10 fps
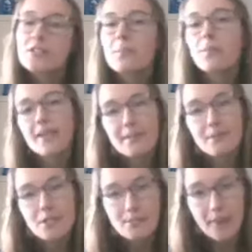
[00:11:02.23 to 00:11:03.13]
To put it
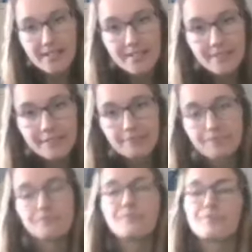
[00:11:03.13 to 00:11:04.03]
in perspective,
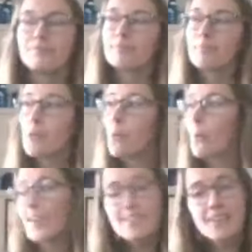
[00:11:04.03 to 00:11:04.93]

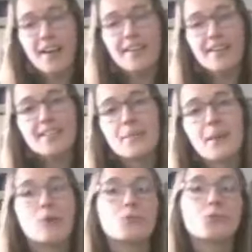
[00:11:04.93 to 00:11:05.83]
1 ton is
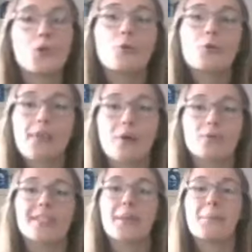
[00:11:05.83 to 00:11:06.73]
about
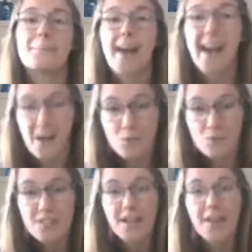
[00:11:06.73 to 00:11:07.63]
2,000
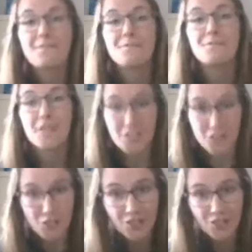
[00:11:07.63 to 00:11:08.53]
pounds of
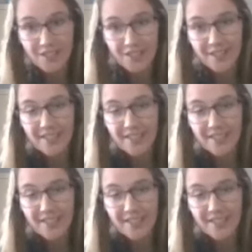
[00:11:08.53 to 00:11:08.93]
fish.